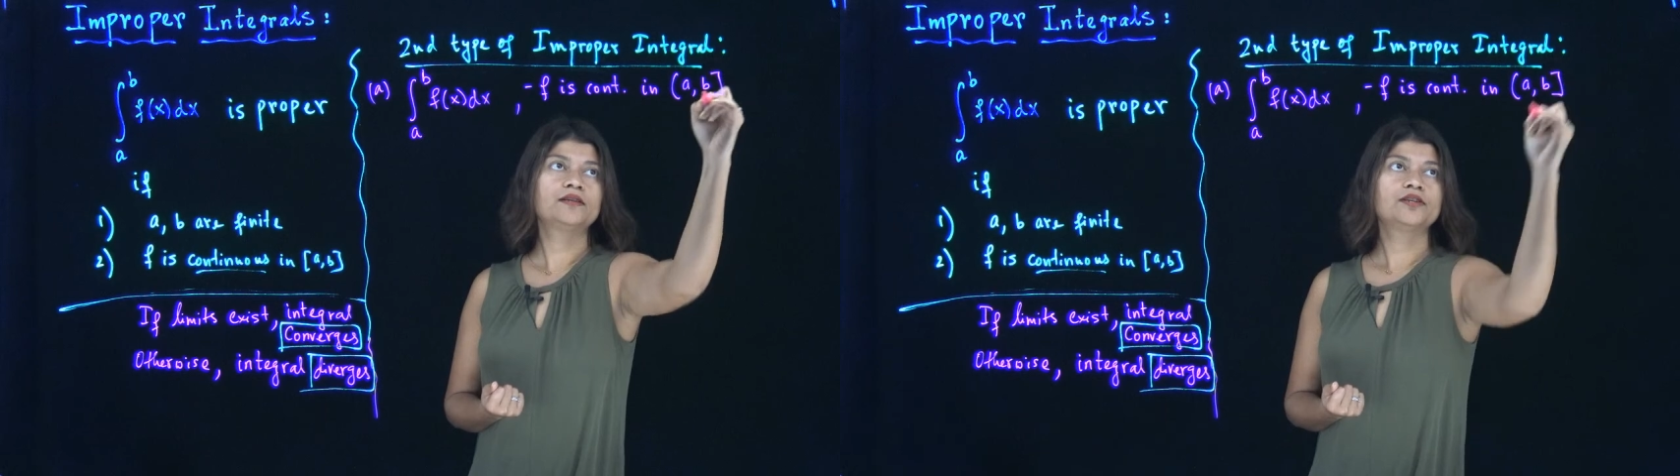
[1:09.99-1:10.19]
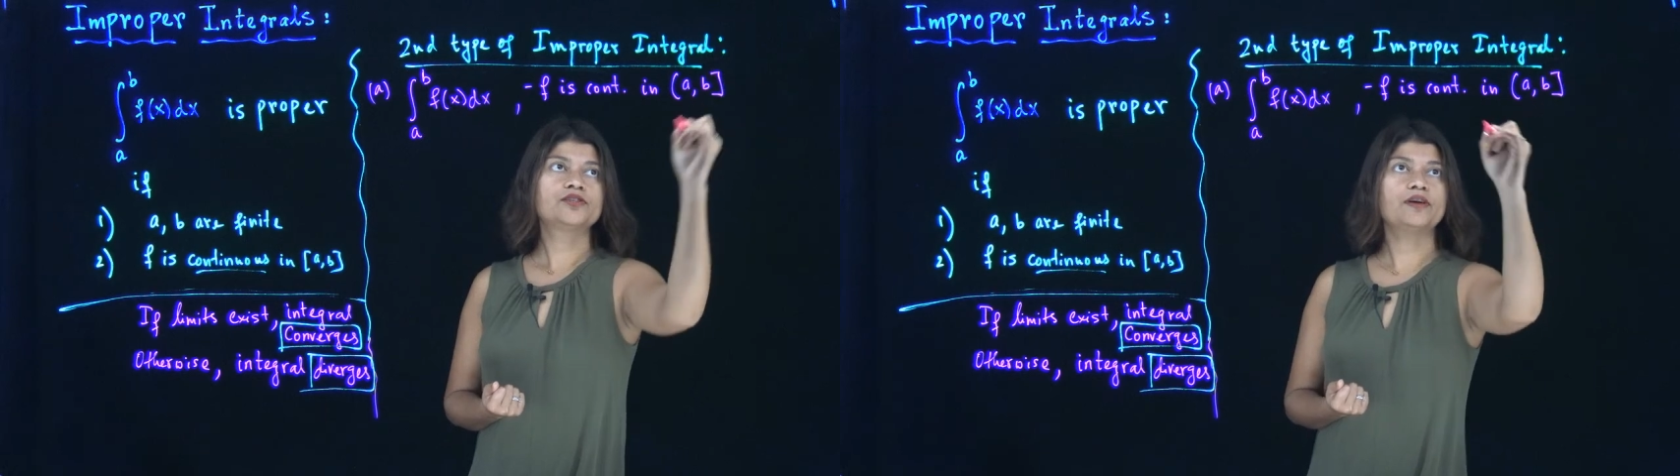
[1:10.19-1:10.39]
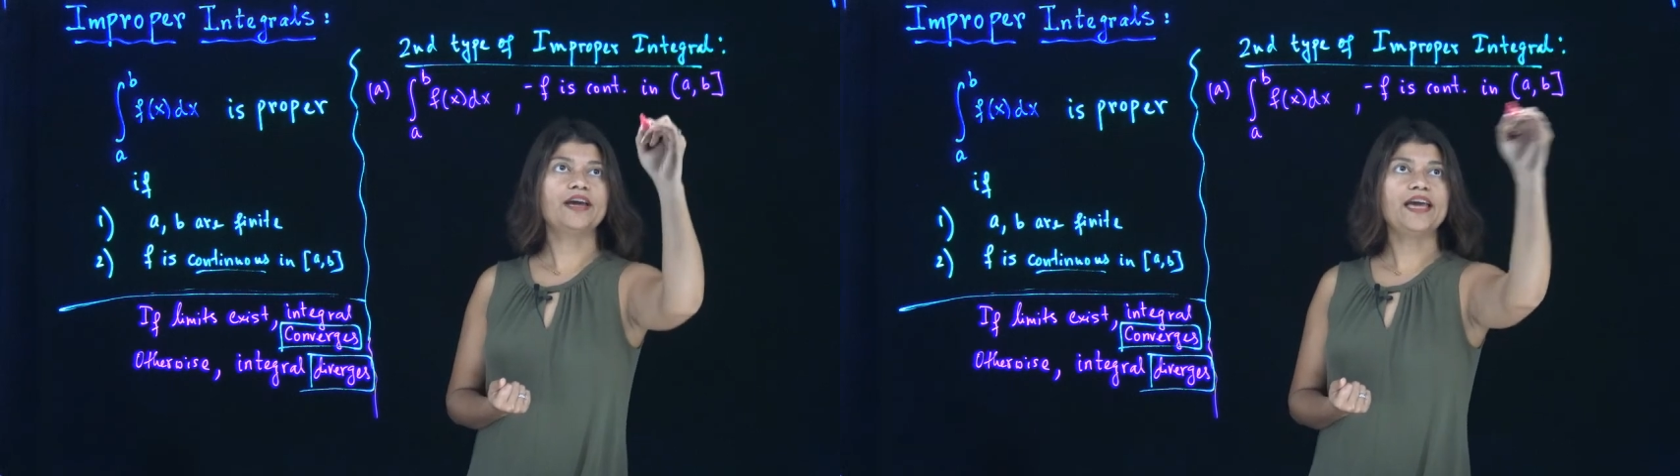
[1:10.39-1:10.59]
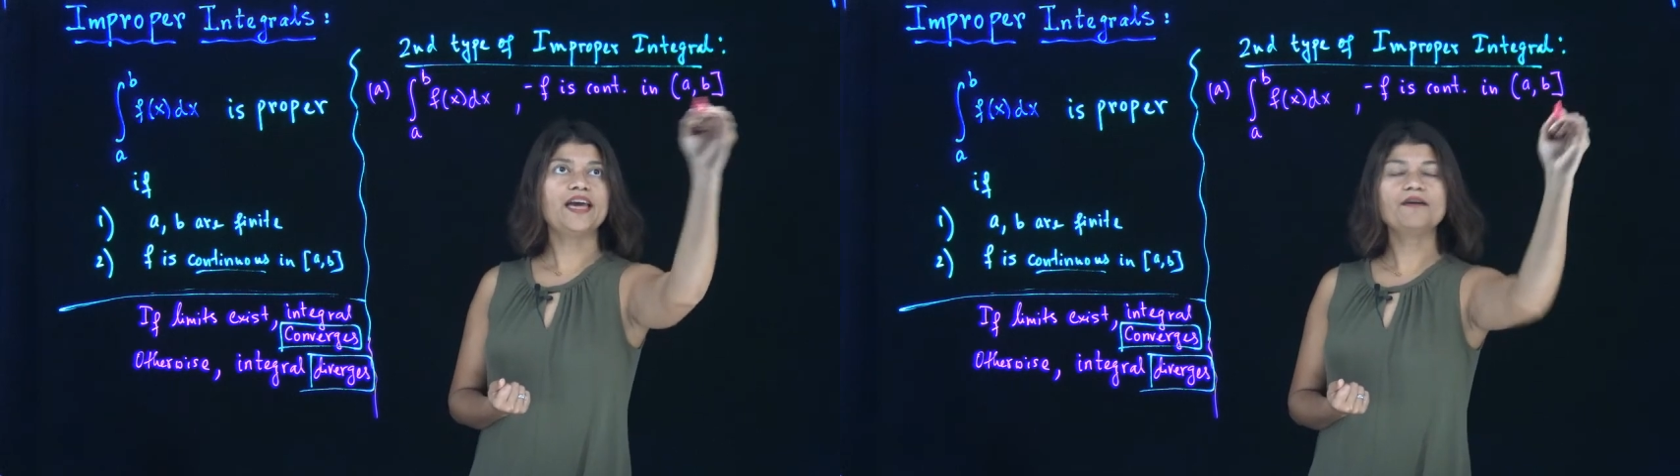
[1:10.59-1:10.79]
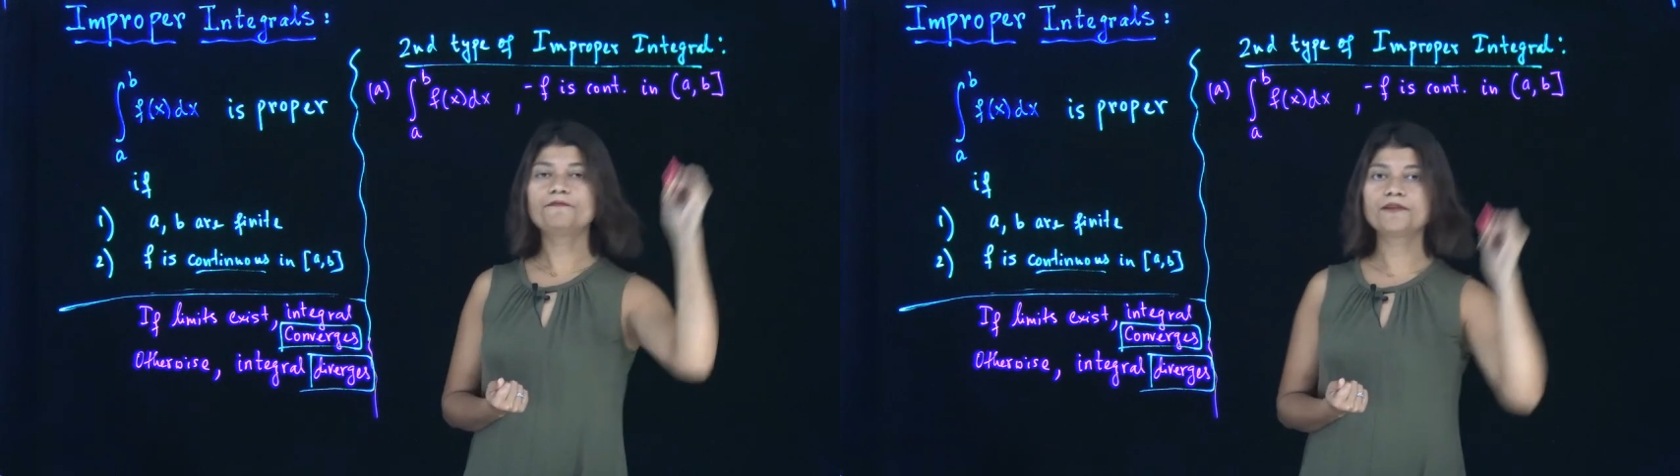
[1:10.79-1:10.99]
so
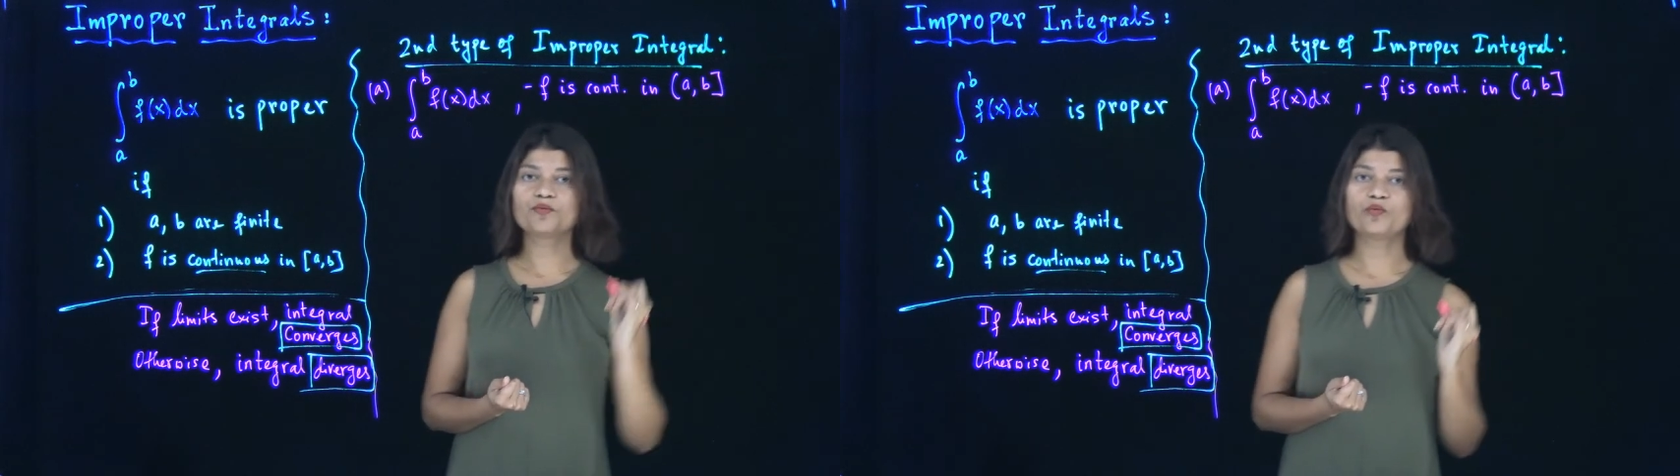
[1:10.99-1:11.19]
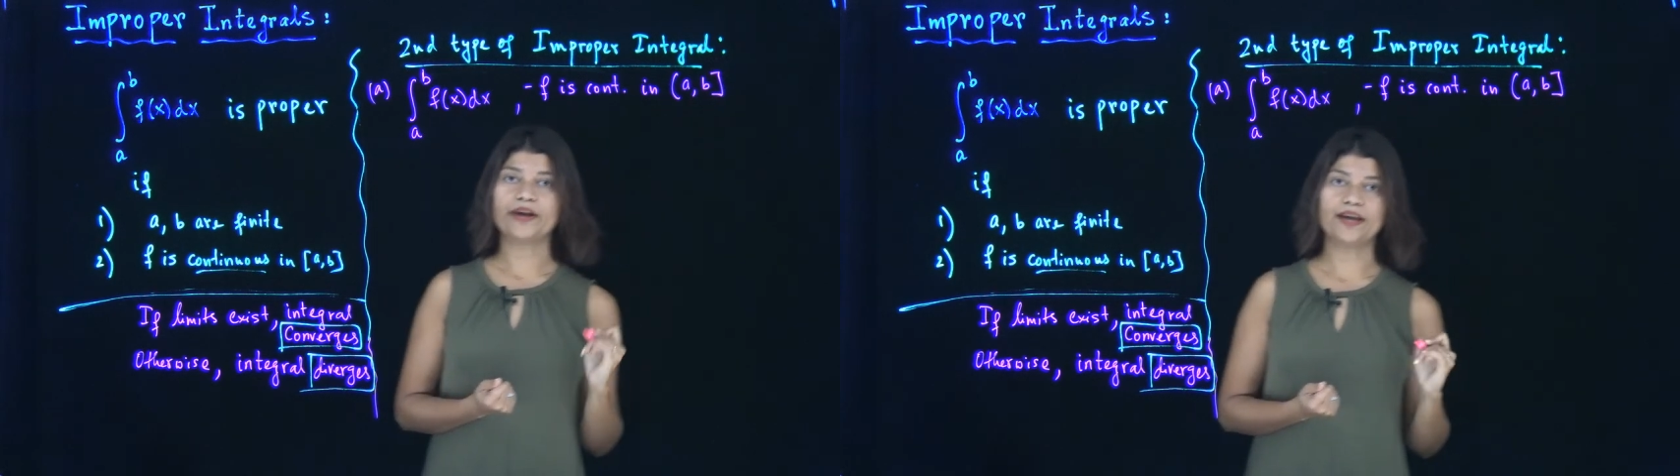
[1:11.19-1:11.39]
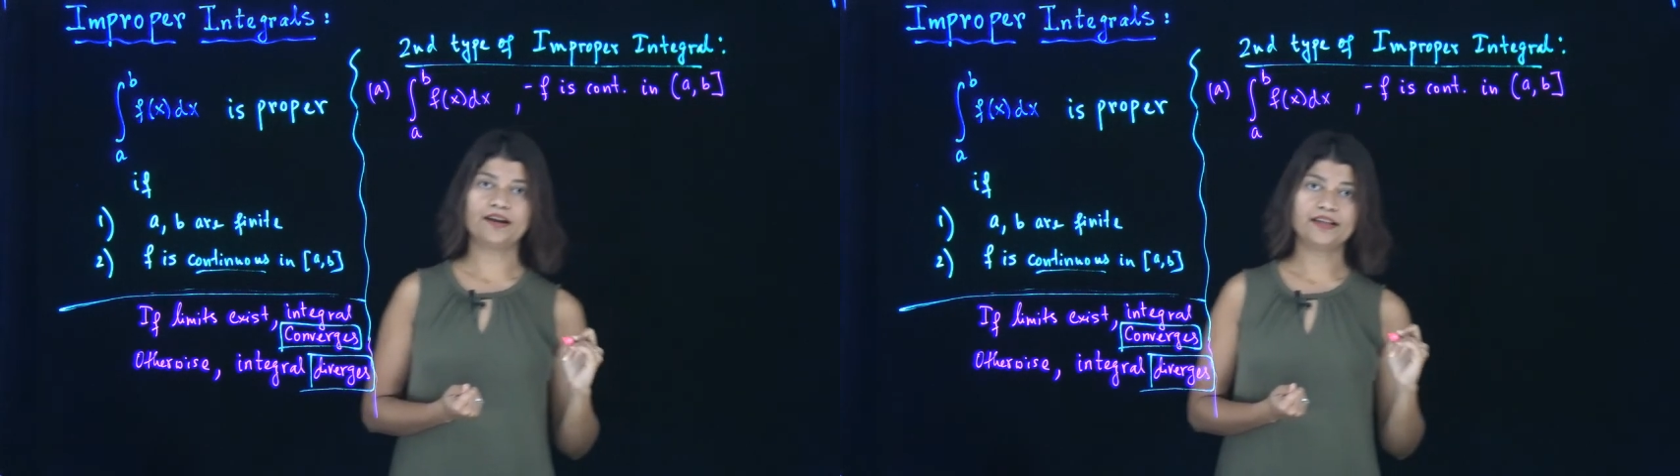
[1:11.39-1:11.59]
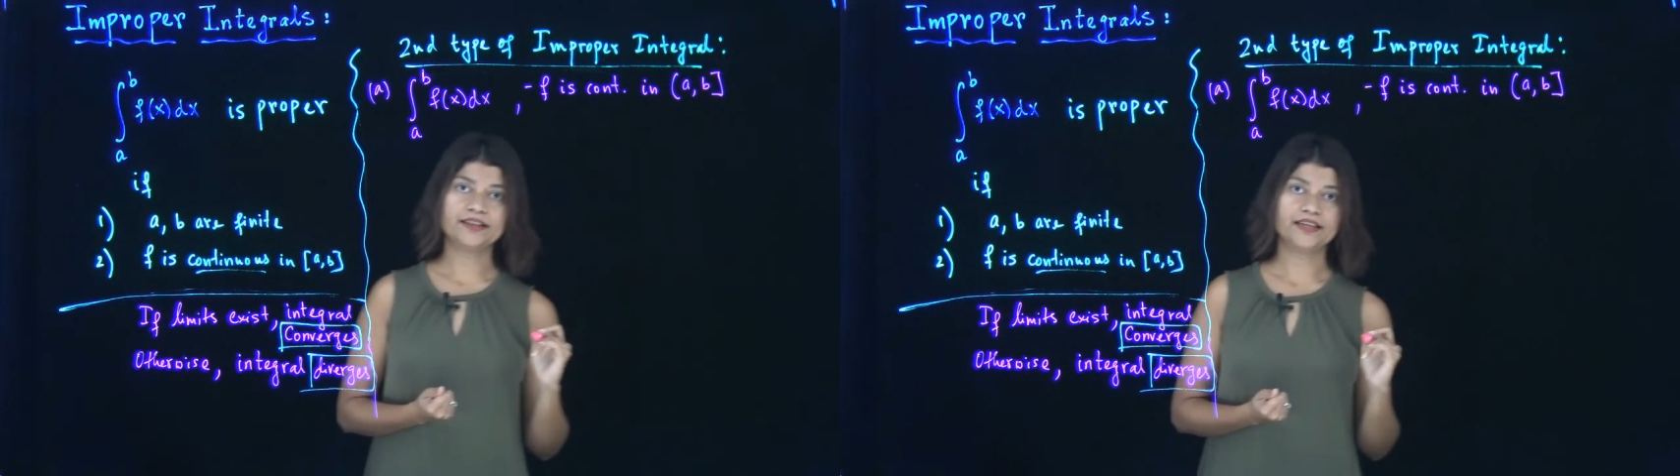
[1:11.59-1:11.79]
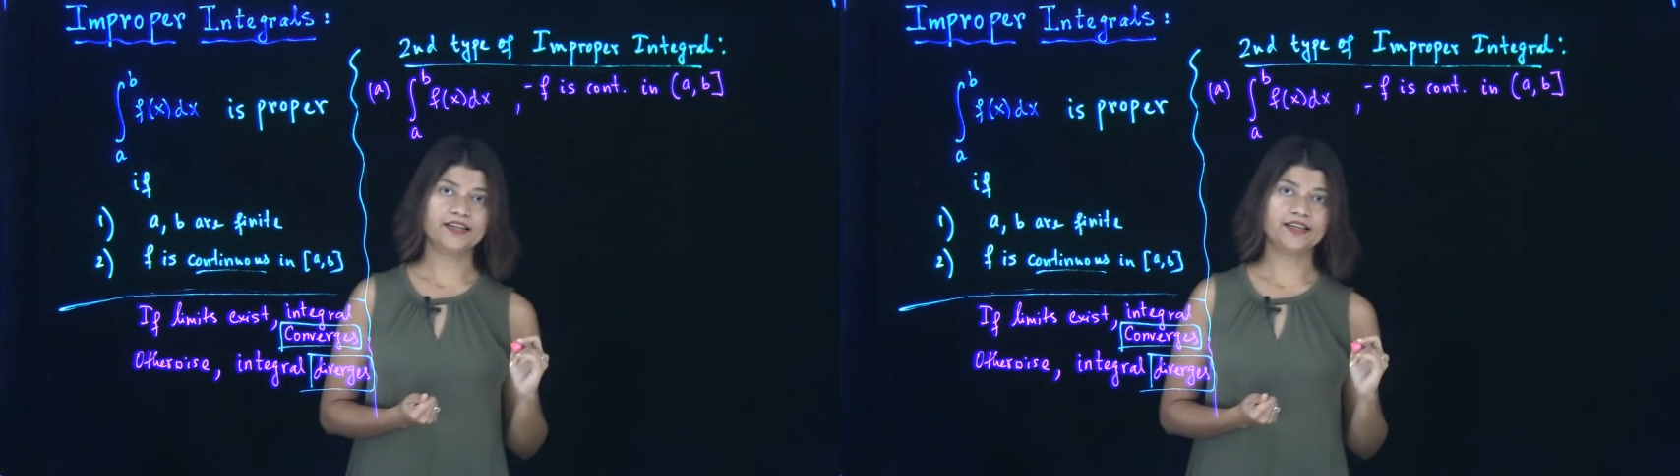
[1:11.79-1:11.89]
everywhere in the